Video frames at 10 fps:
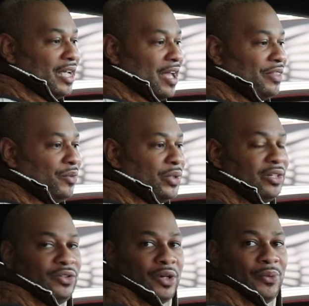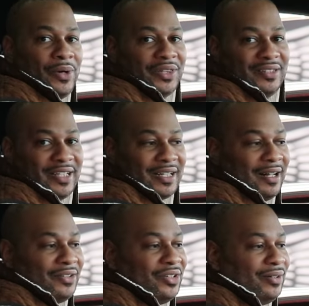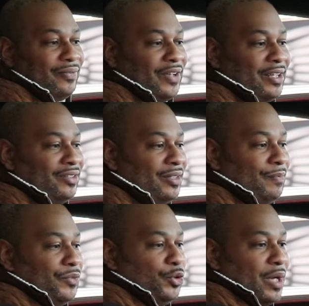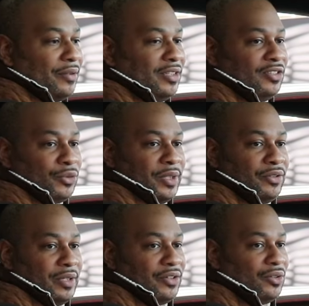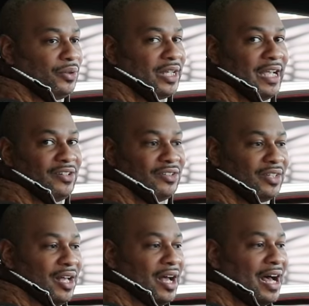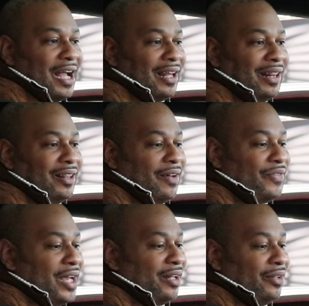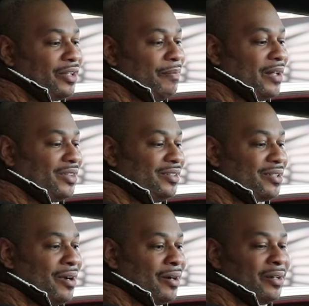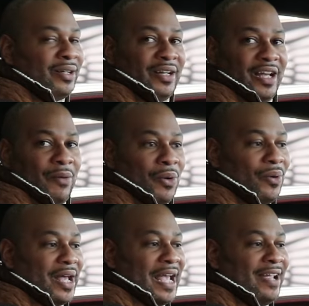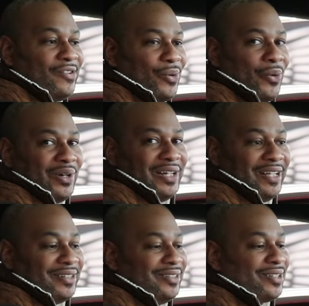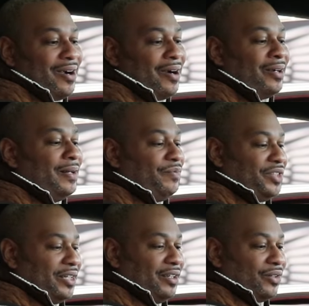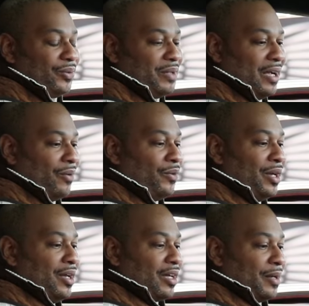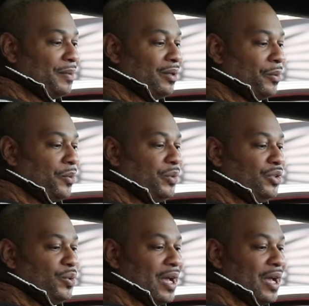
And then when you don't want the technology in your face, you have these three traditional gauges. I love that look about this car. It won't age or date this car 10 years from now. Coming lower, we do